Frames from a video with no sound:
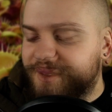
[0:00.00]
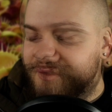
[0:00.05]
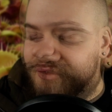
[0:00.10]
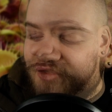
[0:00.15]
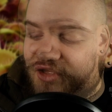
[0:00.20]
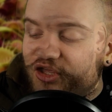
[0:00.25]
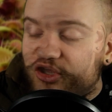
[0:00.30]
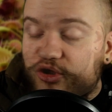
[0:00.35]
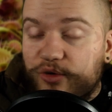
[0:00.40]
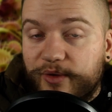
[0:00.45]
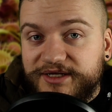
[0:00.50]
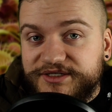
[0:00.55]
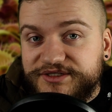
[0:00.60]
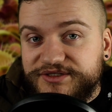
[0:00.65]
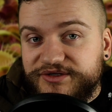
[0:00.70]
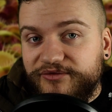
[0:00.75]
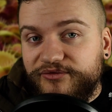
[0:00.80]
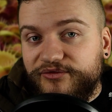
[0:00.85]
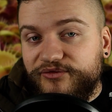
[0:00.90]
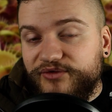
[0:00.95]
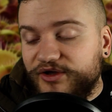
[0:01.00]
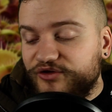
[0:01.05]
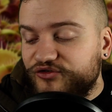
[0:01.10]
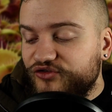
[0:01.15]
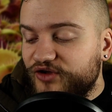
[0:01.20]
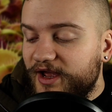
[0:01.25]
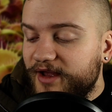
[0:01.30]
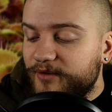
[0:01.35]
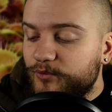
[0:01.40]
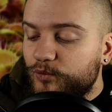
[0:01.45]
The US Fish
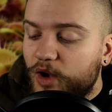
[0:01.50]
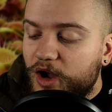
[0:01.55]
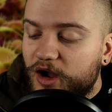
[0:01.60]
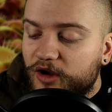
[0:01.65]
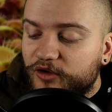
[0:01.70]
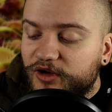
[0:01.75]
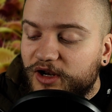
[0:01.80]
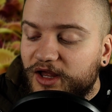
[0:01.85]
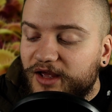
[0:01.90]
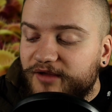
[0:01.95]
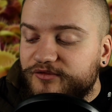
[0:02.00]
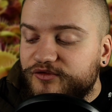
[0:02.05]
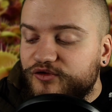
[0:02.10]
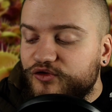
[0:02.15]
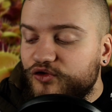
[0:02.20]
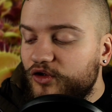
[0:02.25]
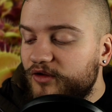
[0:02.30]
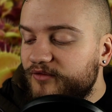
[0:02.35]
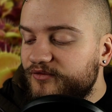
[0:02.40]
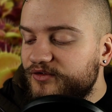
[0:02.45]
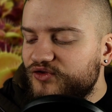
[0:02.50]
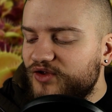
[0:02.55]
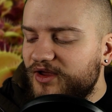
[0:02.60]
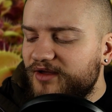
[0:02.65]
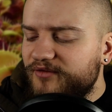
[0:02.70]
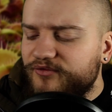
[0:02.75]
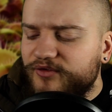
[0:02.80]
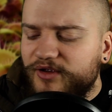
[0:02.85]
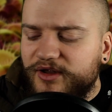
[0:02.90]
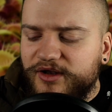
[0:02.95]
and Wildlife Service
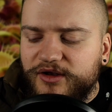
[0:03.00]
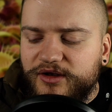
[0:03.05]
have